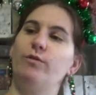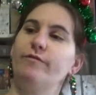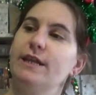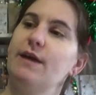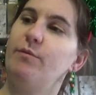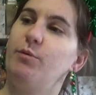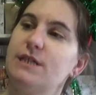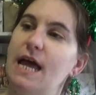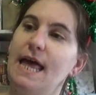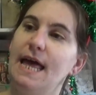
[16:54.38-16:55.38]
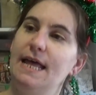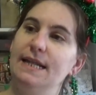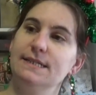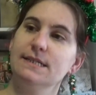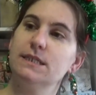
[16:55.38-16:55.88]
we've got Harry Potter
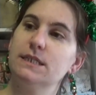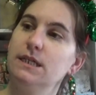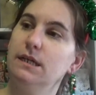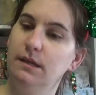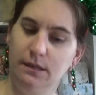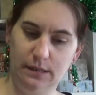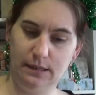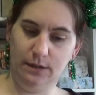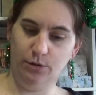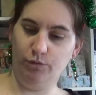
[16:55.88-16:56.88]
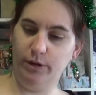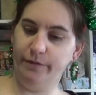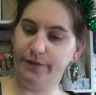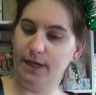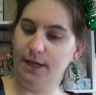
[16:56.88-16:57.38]
and
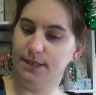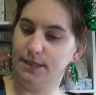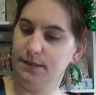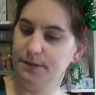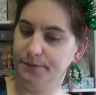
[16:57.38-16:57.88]
we've got